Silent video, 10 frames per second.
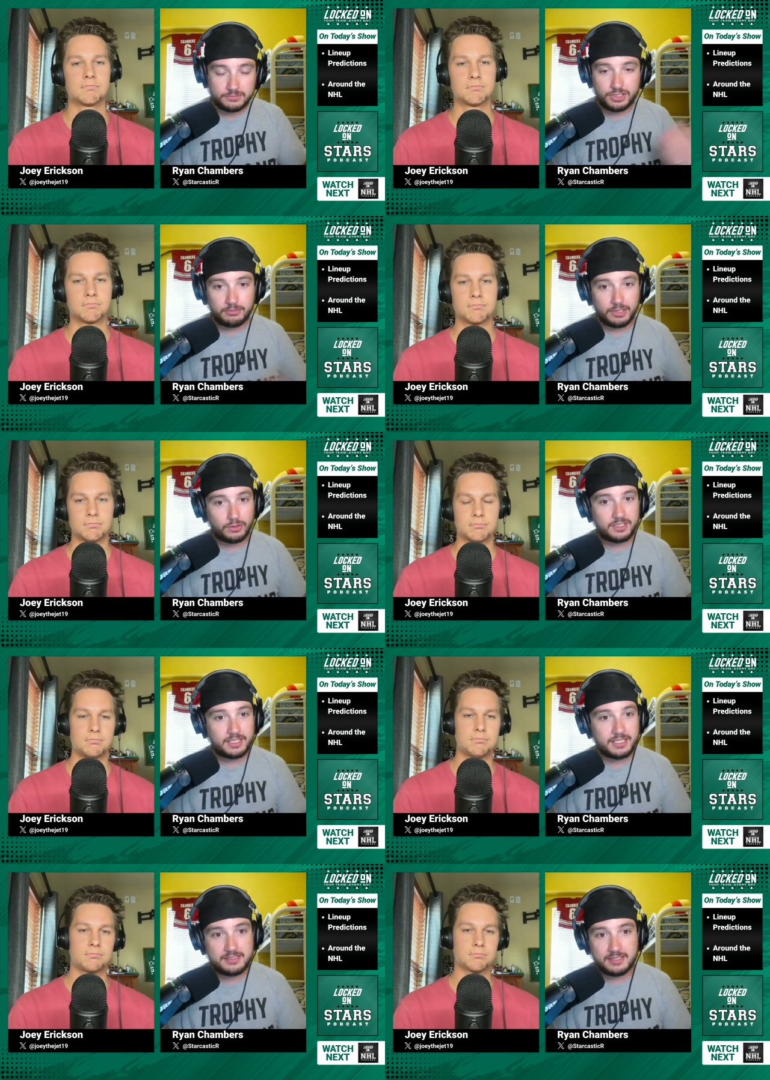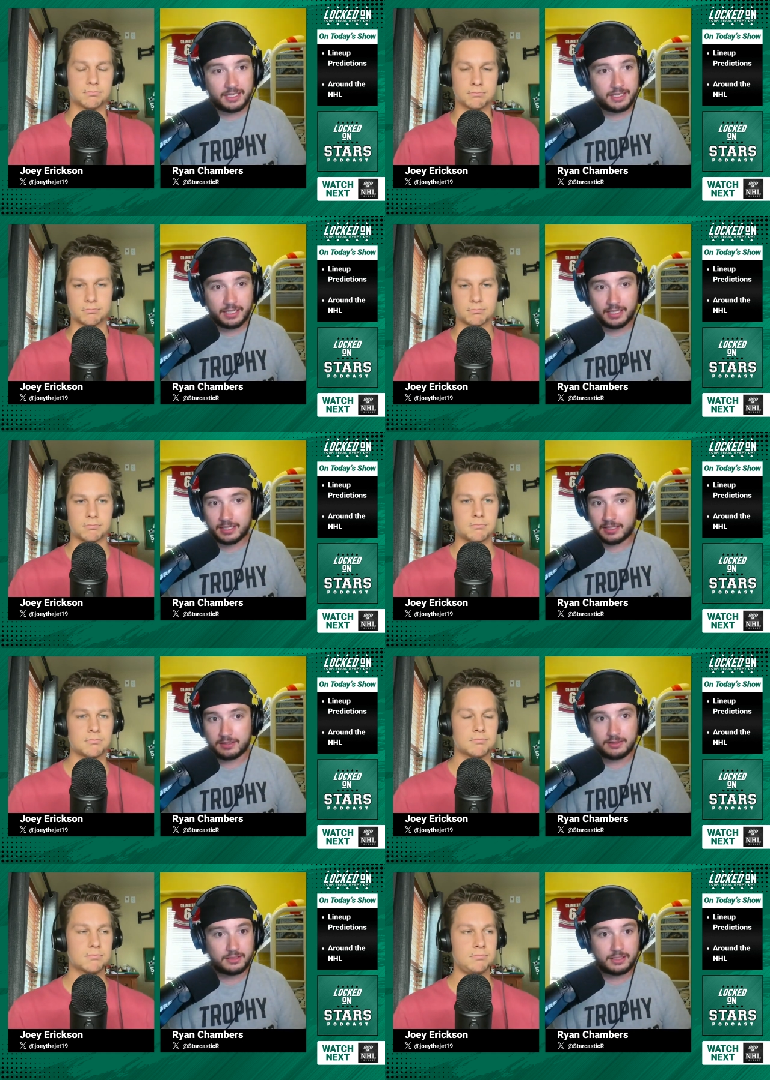Speaker 1: Jim Nill did his thing
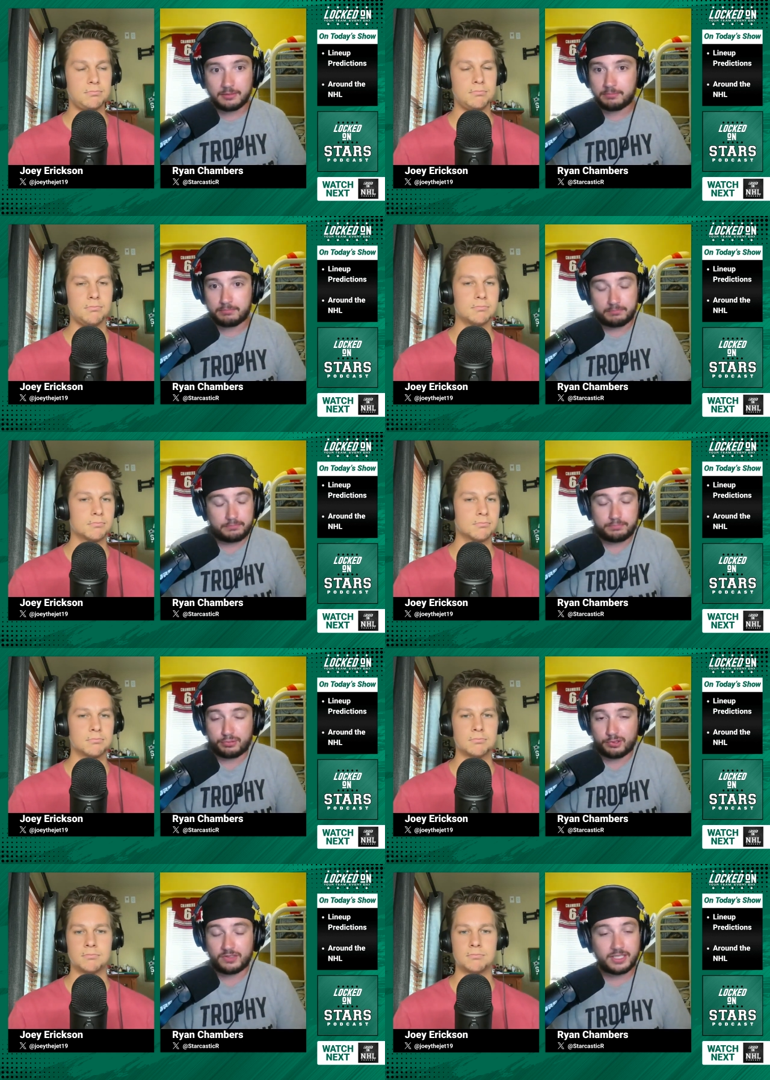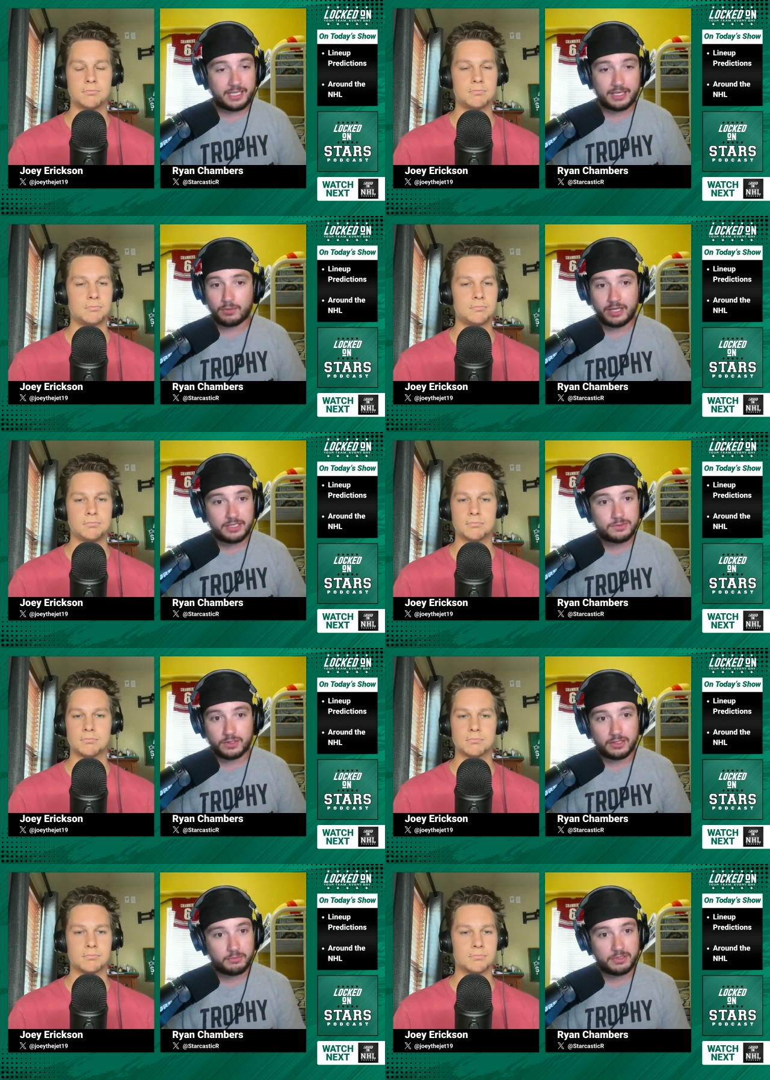and he proved it again why he's
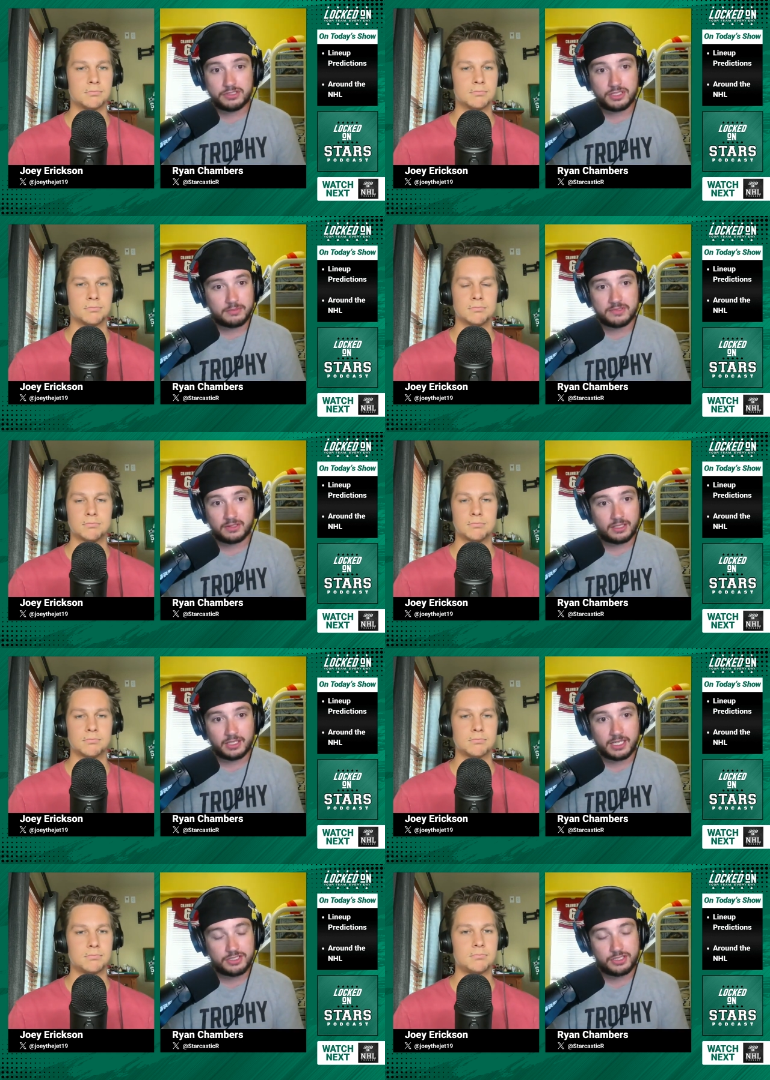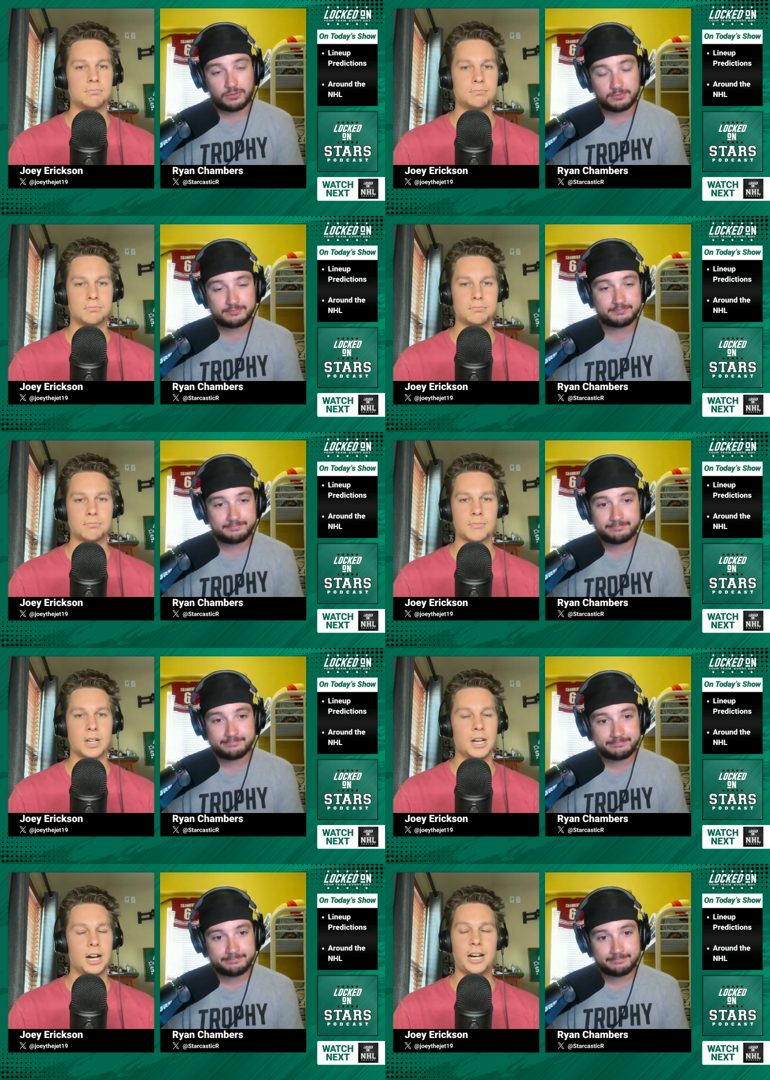one of the best GMs in the NHL.
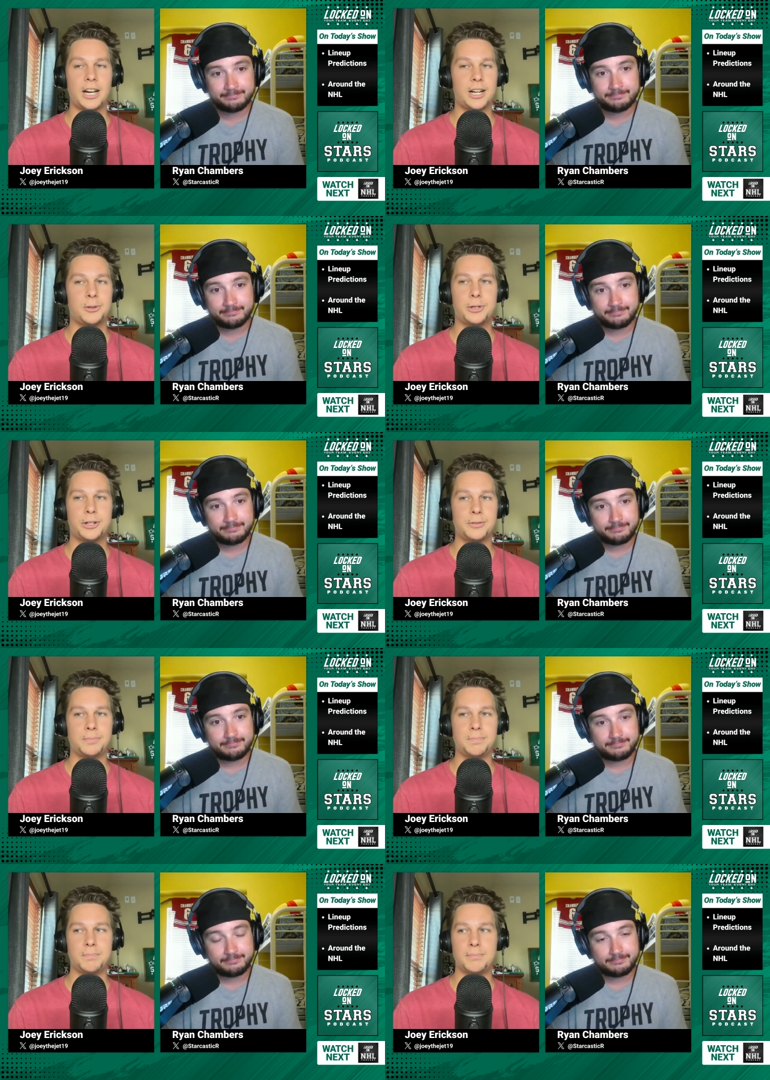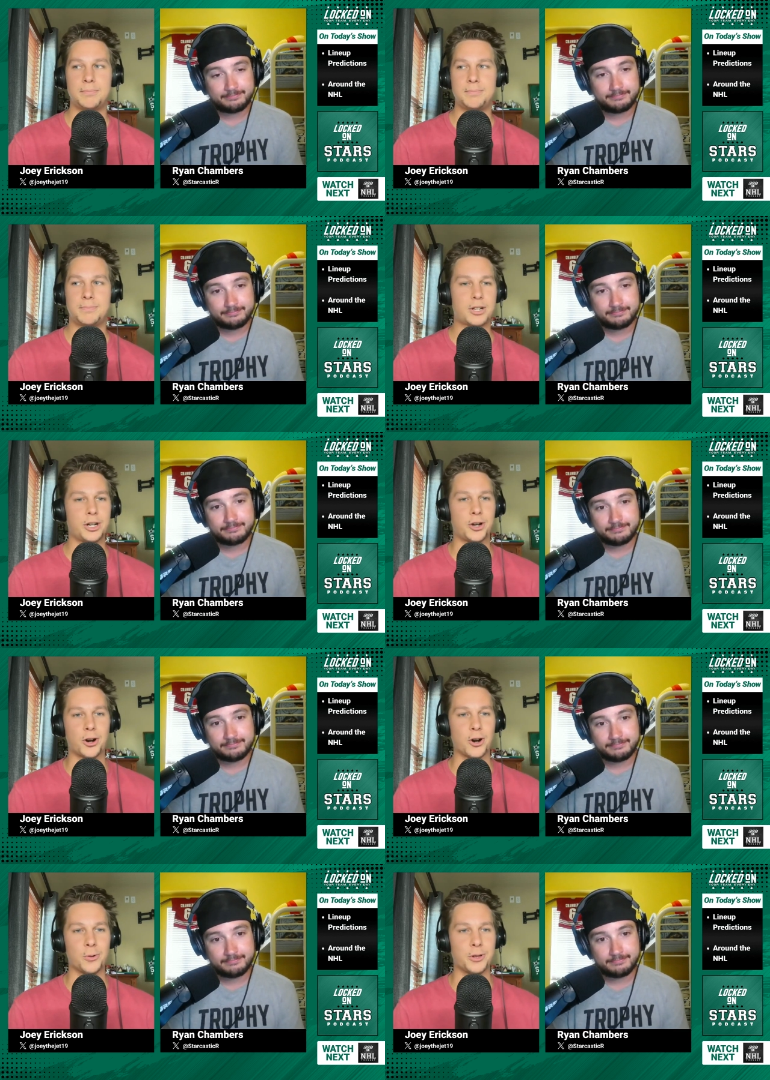
Speaker 2: I, I would
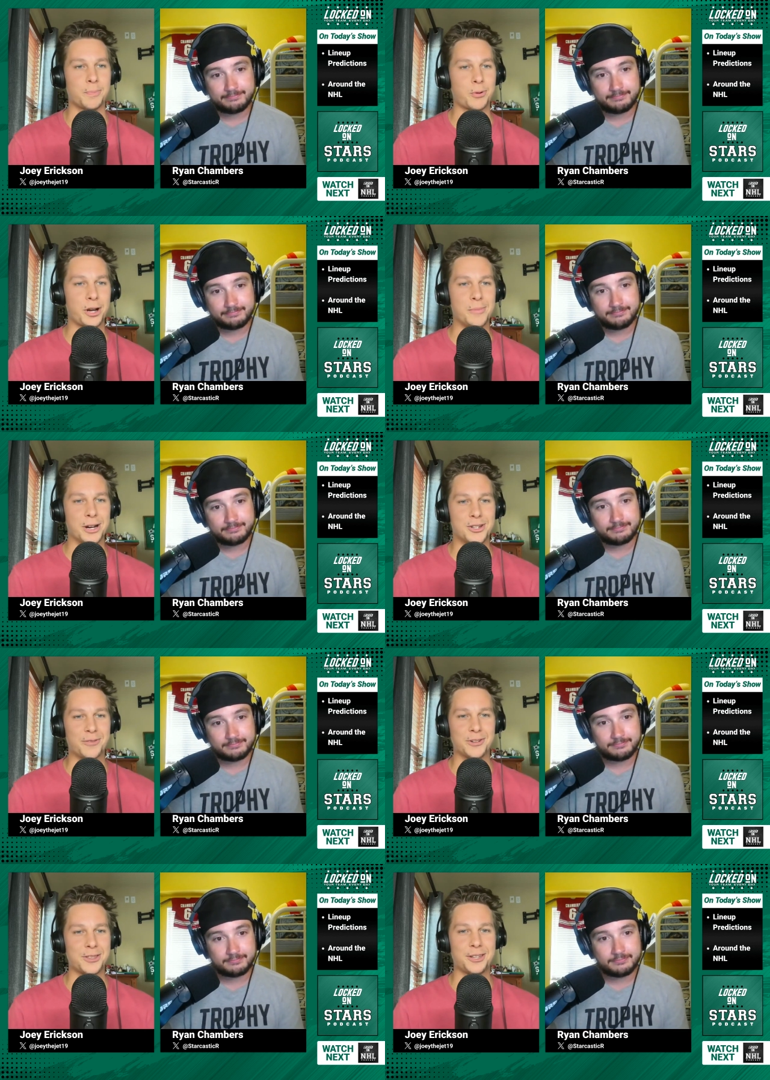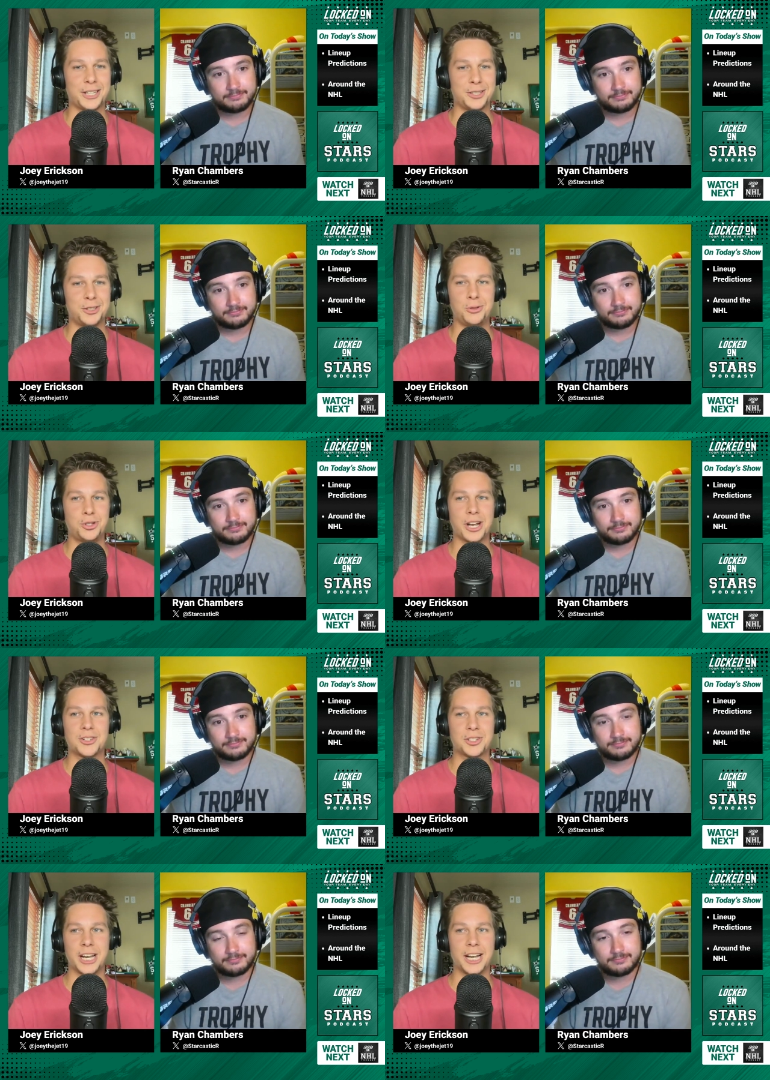concur with pretty much everything you just
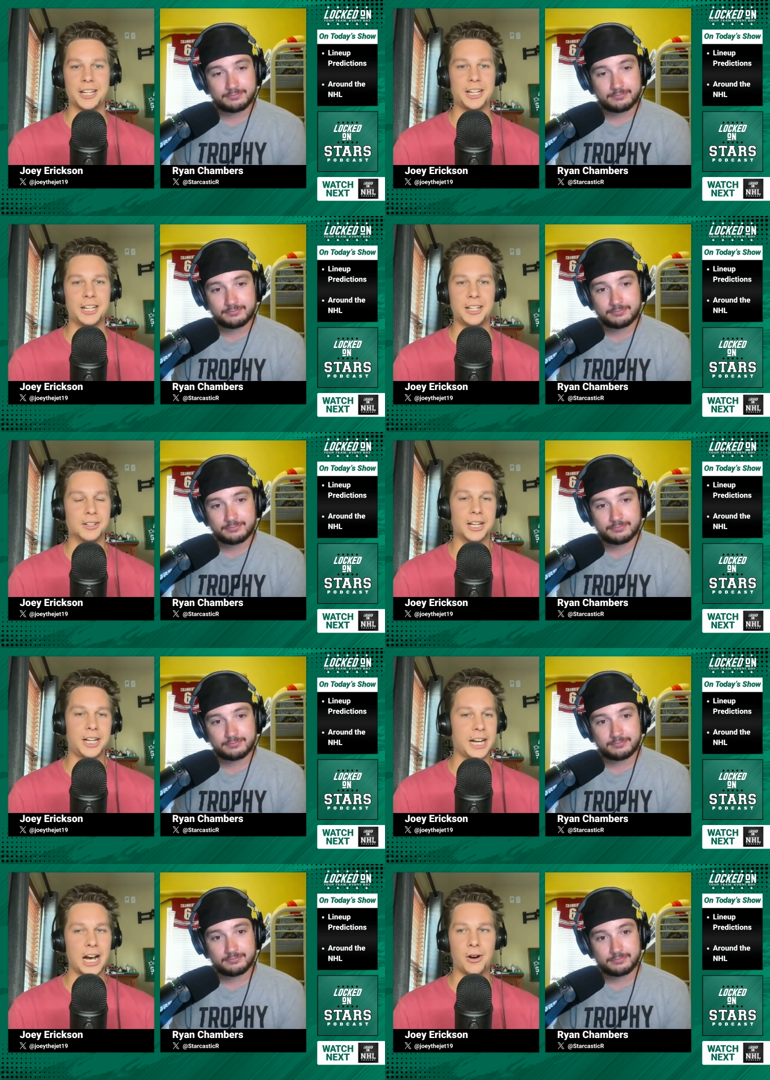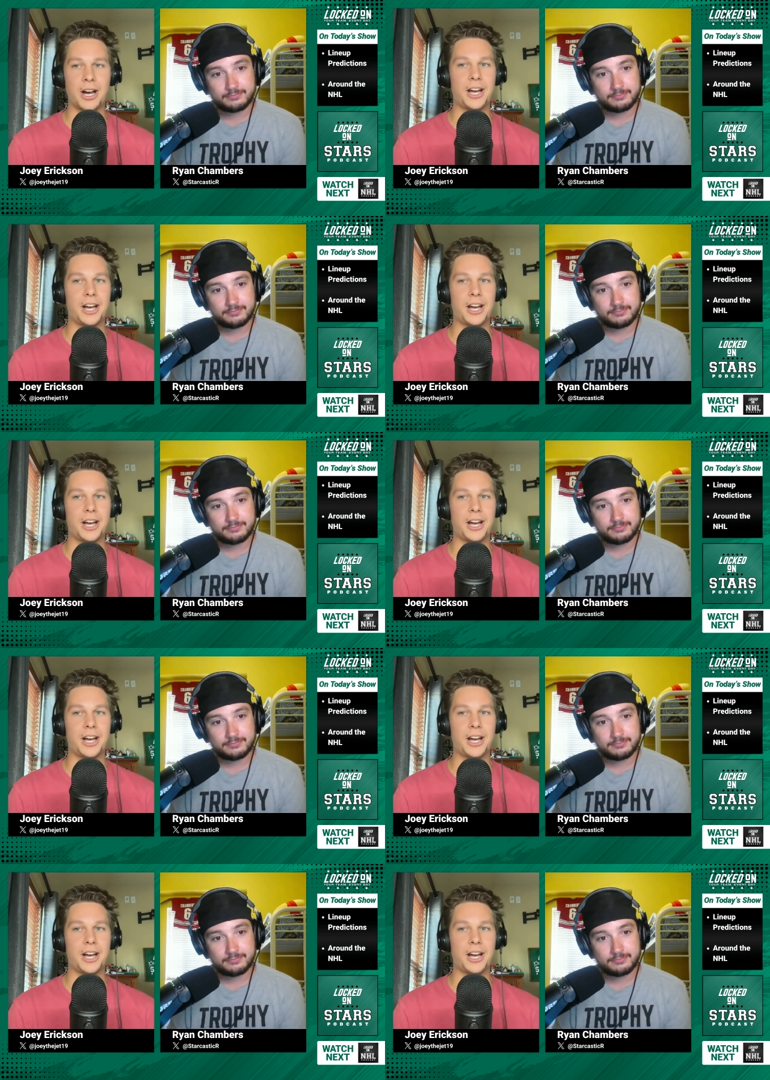said and, and laid out.